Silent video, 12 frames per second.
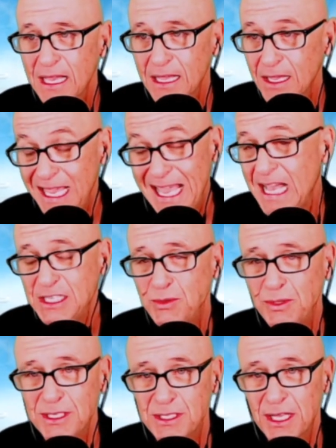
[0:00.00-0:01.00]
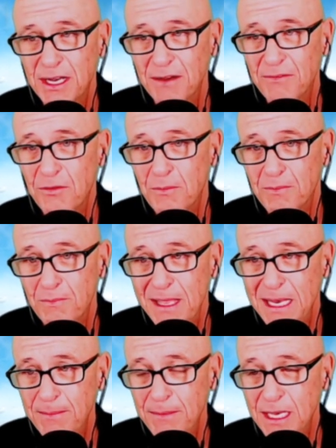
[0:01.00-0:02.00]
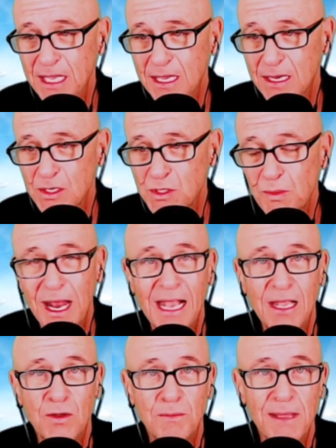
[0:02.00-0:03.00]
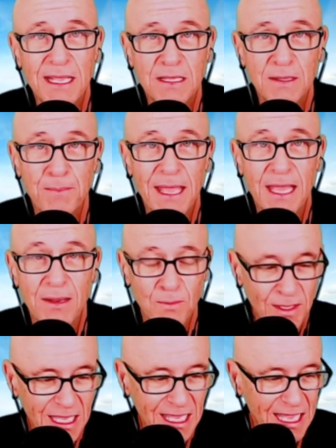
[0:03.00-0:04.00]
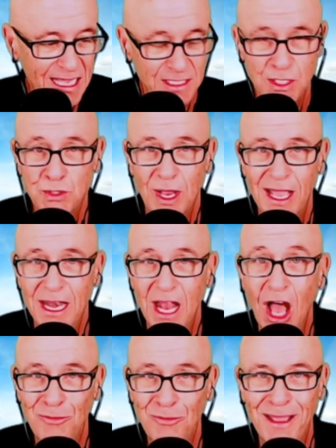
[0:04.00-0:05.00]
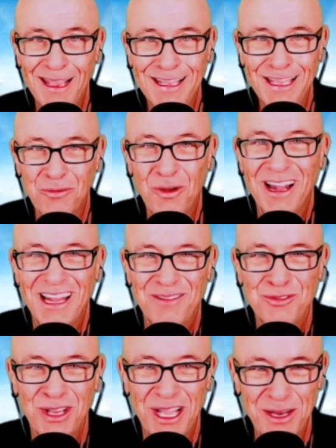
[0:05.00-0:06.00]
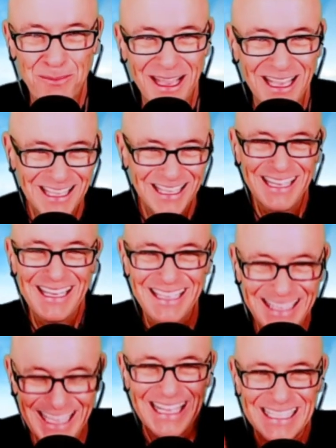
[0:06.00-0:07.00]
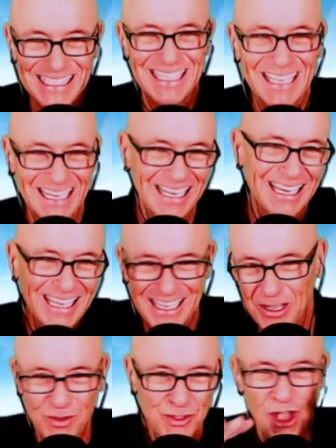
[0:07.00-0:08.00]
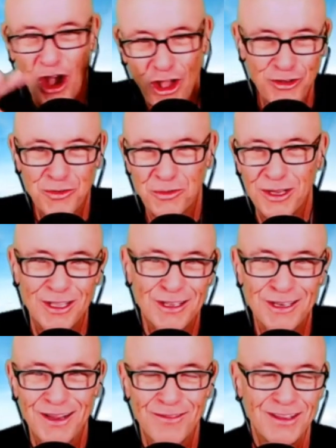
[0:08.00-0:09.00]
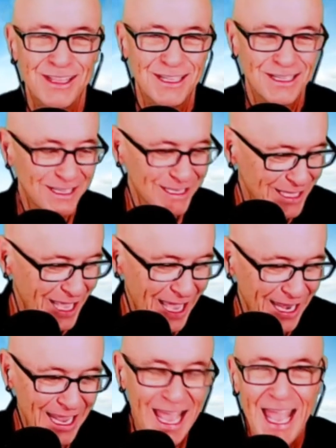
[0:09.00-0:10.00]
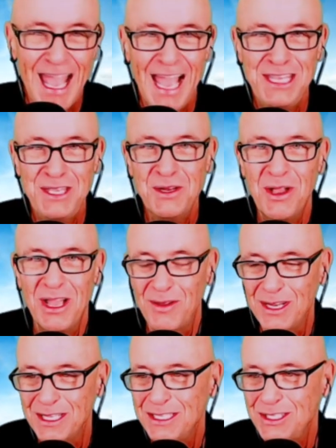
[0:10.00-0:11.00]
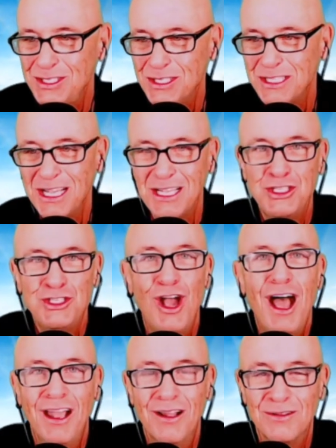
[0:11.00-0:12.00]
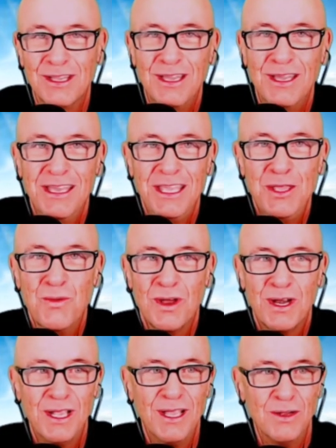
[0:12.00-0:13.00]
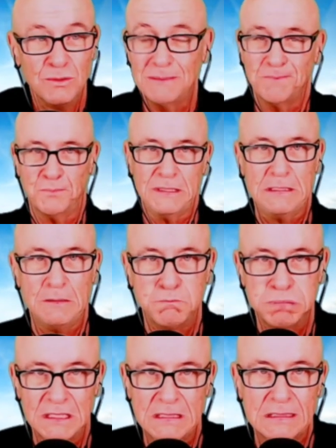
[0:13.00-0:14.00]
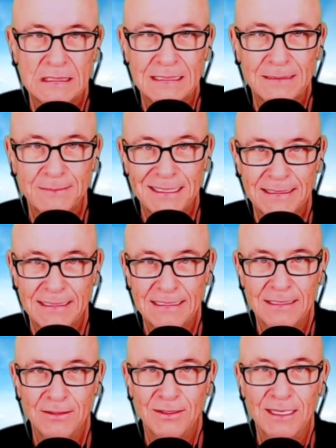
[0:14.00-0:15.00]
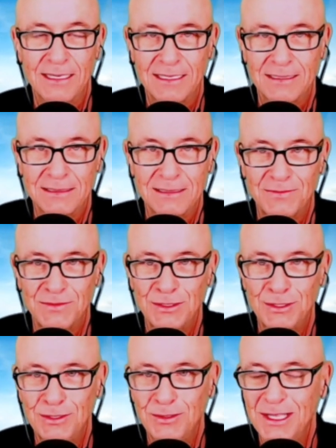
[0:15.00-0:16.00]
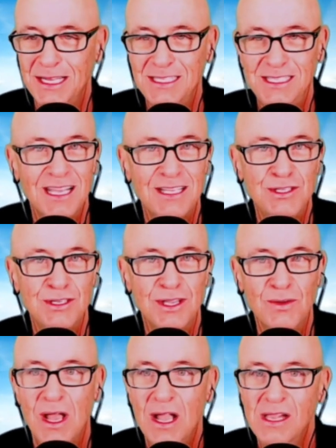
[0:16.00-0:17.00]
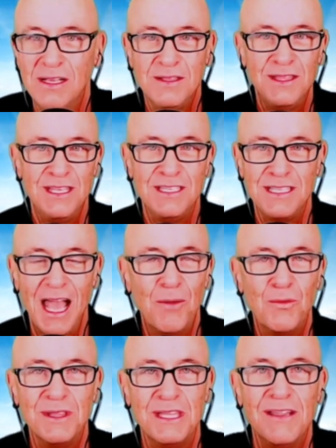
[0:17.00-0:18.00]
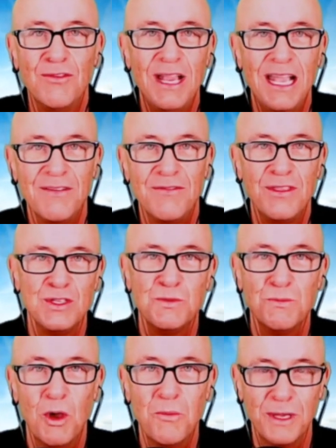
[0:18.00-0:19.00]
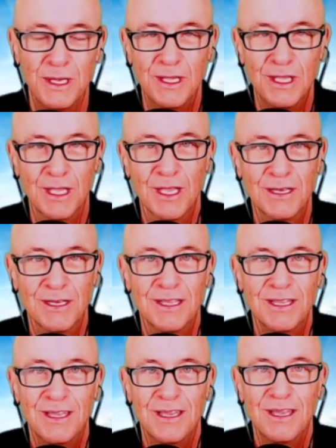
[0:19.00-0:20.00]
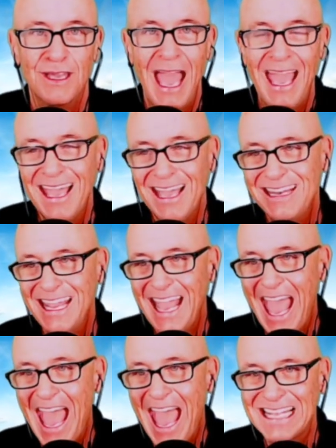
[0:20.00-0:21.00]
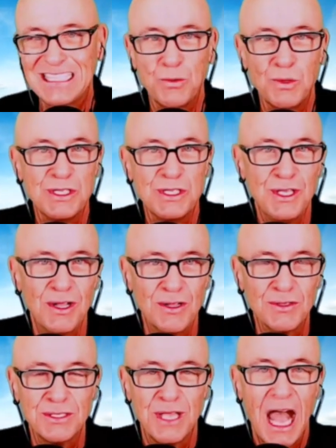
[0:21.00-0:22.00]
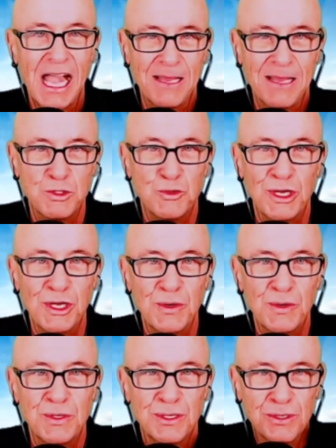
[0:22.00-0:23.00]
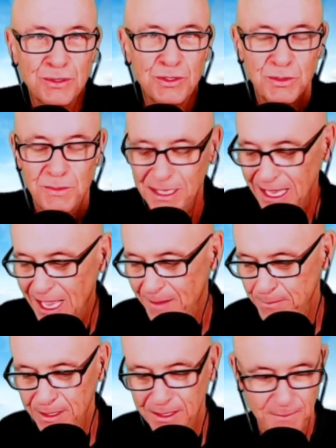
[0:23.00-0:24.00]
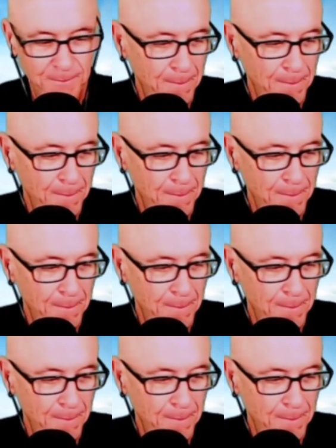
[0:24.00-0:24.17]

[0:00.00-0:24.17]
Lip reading: He actually has done it for many, many years. When I go to make the bed, well, he has to try and unmake it. While I'm trying to make it, he digs in it and he goes under it and everything like that. And you know how it is. It's just like a child. You want to go, oh, would you please get out of there? I got to hurry. I got stuff to do. And inside you go, I will never have this moment again. And as a result, I am triggered to be happy.